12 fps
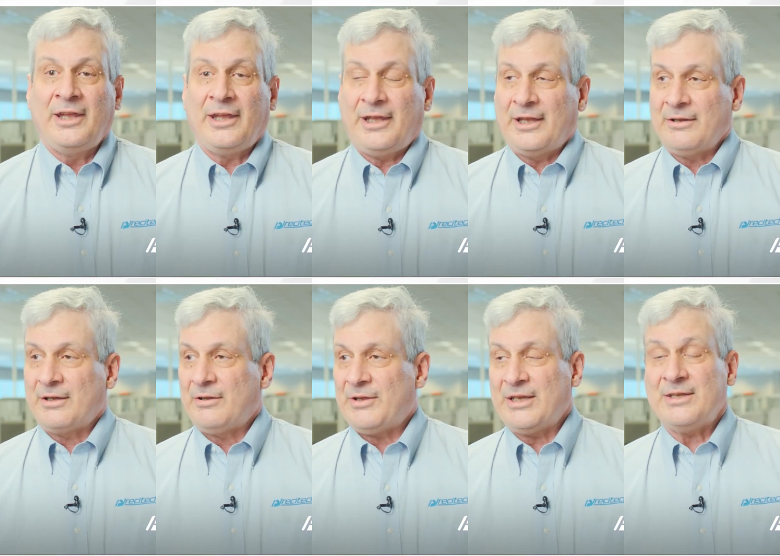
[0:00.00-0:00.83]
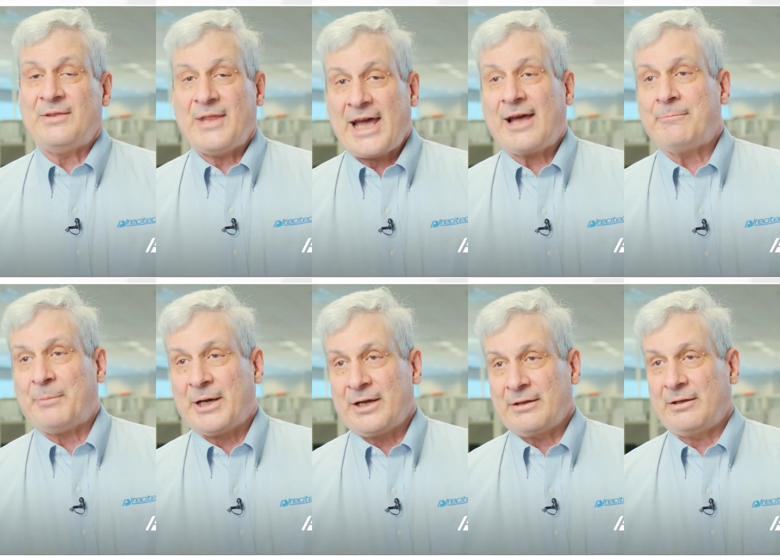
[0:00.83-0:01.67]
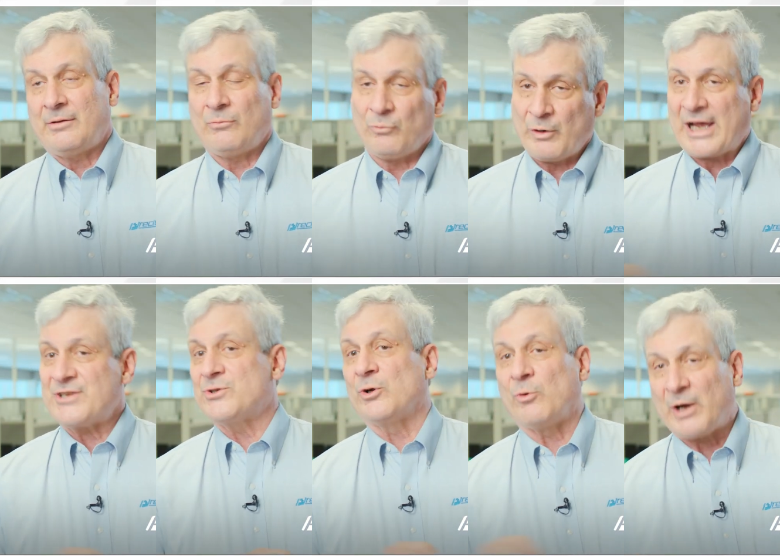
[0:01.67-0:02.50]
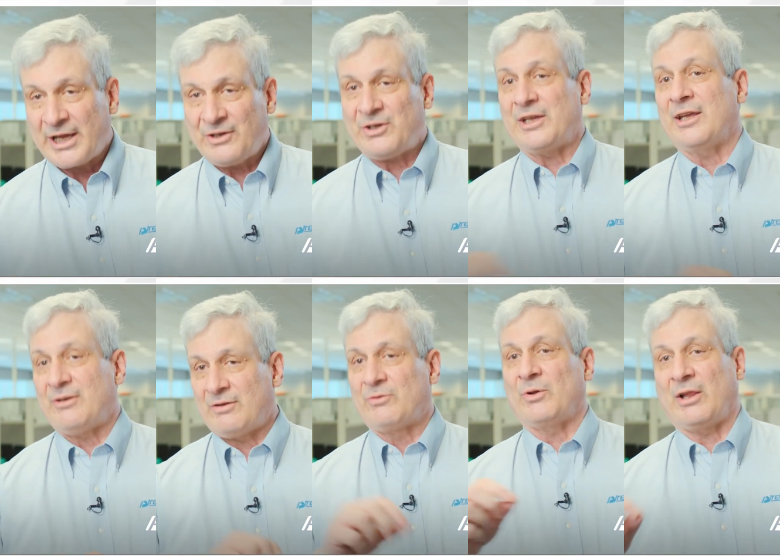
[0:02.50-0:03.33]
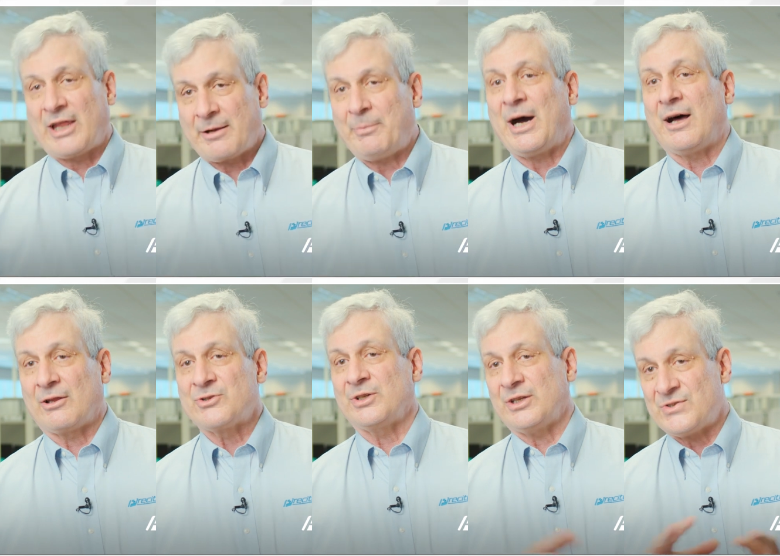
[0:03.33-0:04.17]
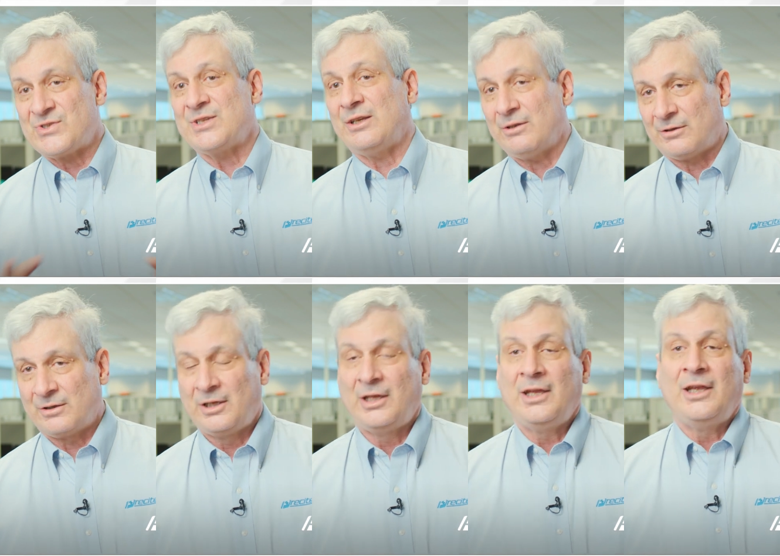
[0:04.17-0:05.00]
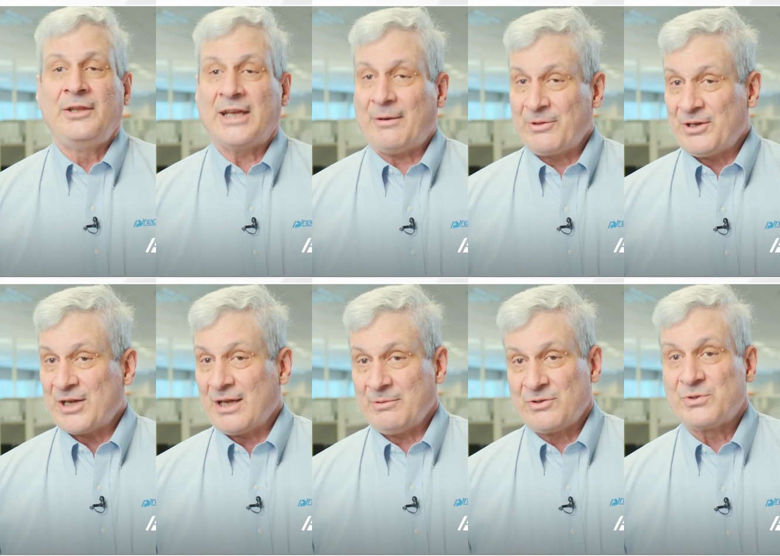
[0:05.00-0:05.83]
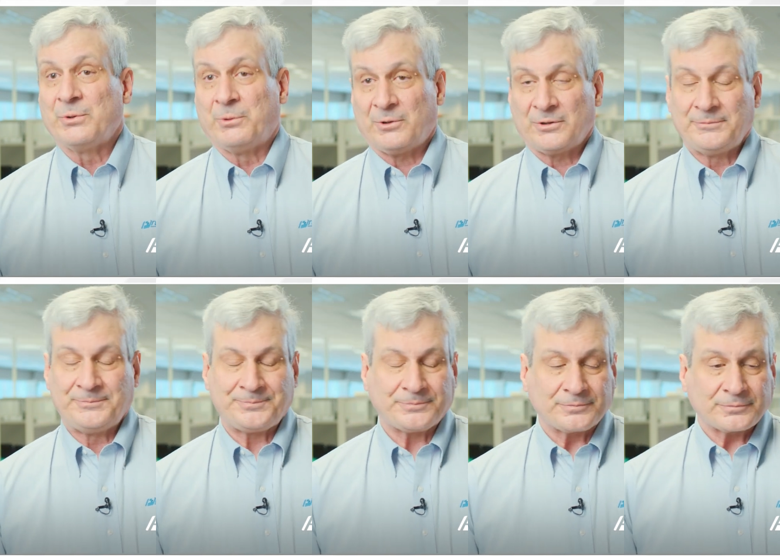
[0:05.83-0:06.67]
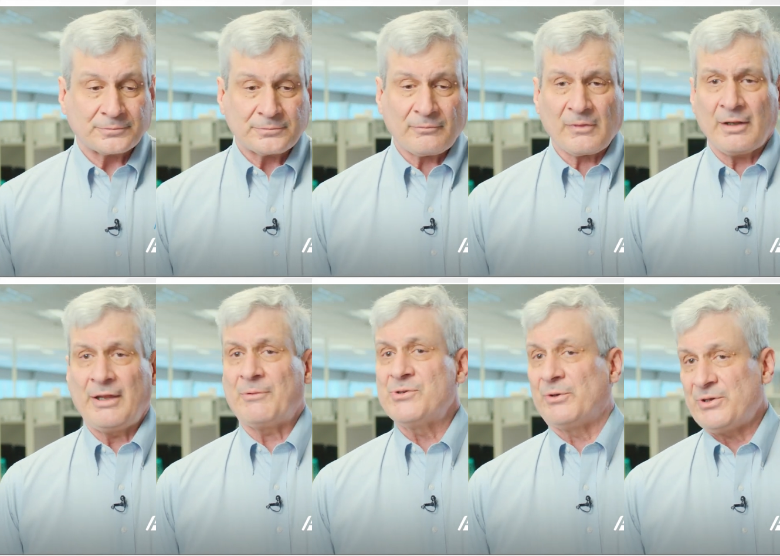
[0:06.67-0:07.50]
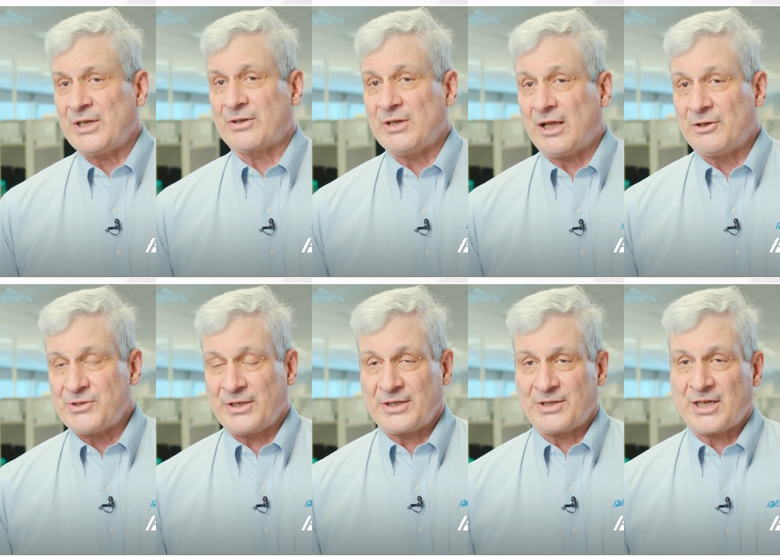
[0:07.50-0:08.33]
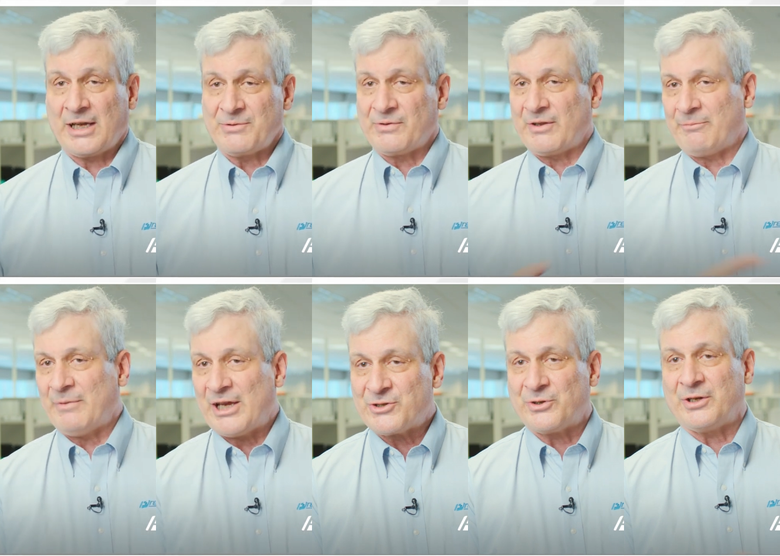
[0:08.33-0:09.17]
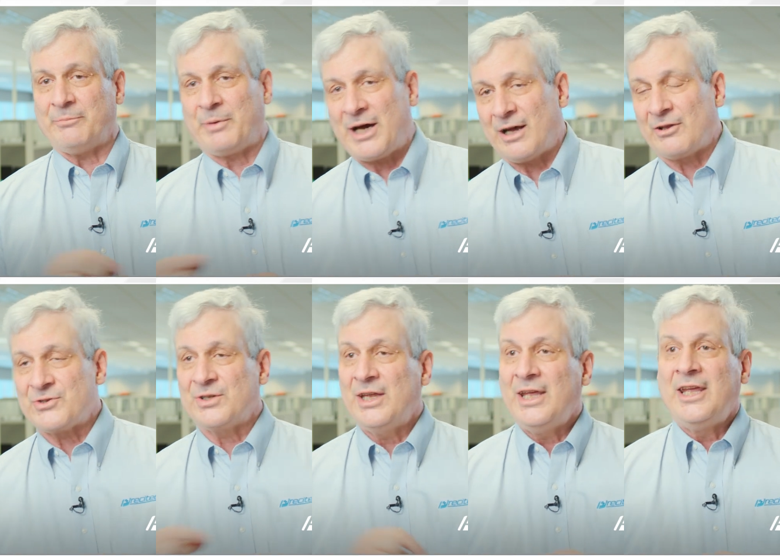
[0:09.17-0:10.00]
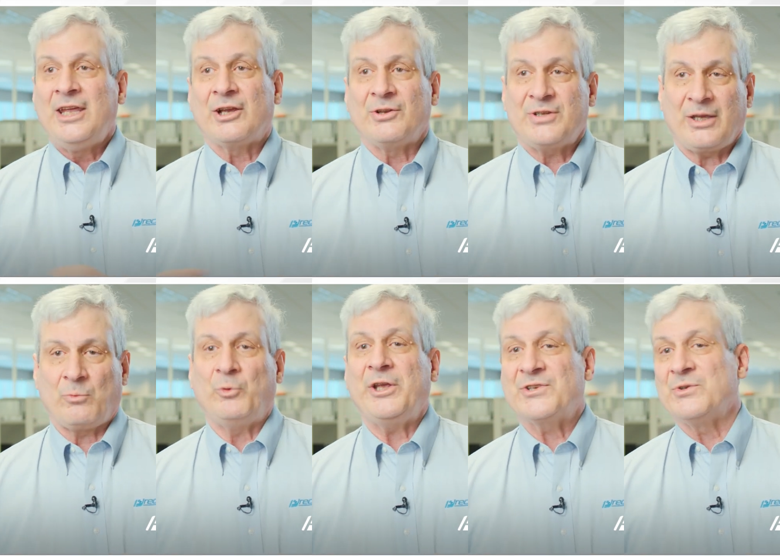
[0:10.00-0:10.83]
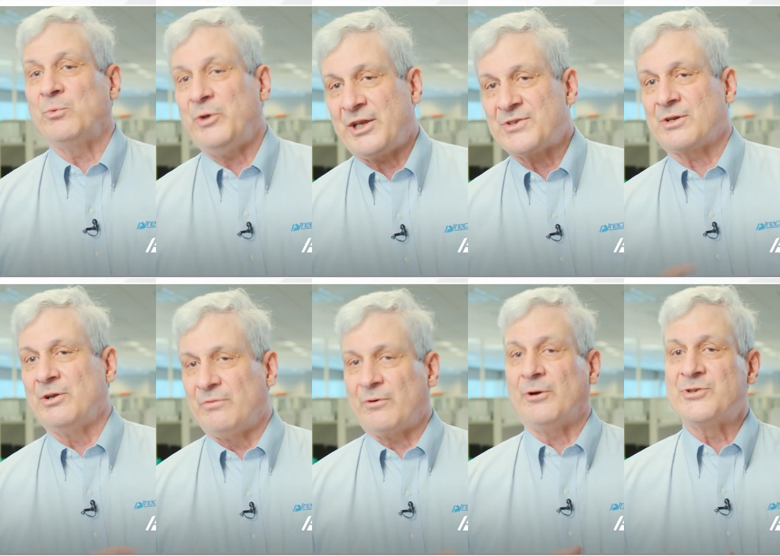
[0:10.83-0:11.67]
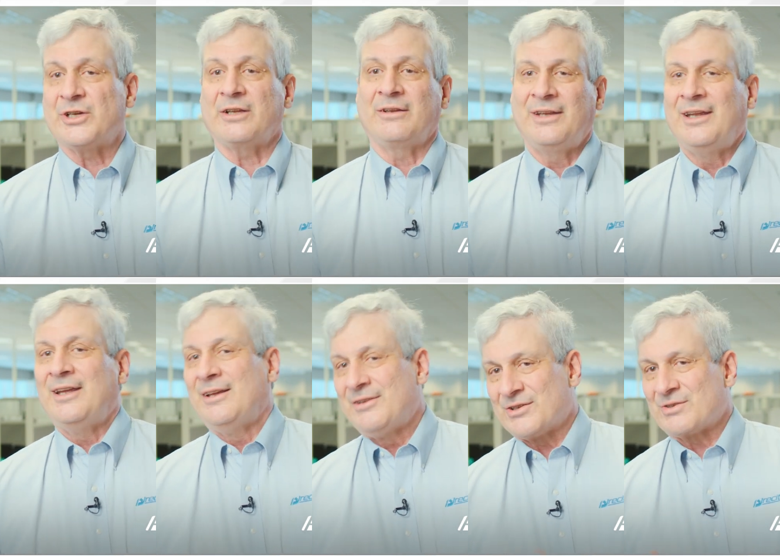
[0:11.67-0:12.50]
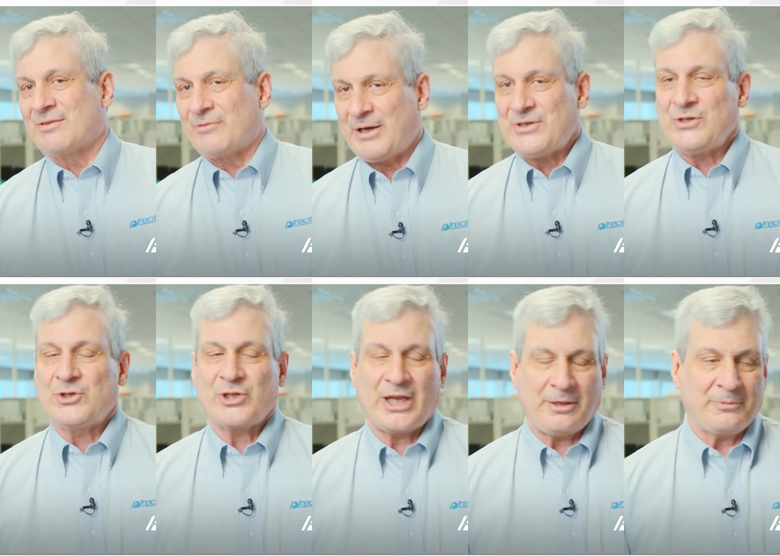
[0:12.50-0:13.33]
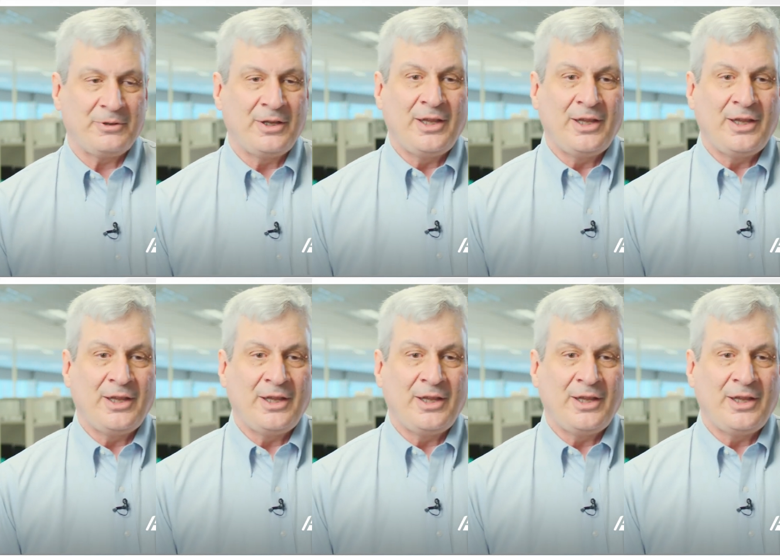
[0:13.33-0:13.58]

And they did that by raster grinding and a lot of polishing in steel, not with a diamond tool that was the only technology at the time. So they measured and polished. It could take weeks and weeks to converge on a, this crazy shape.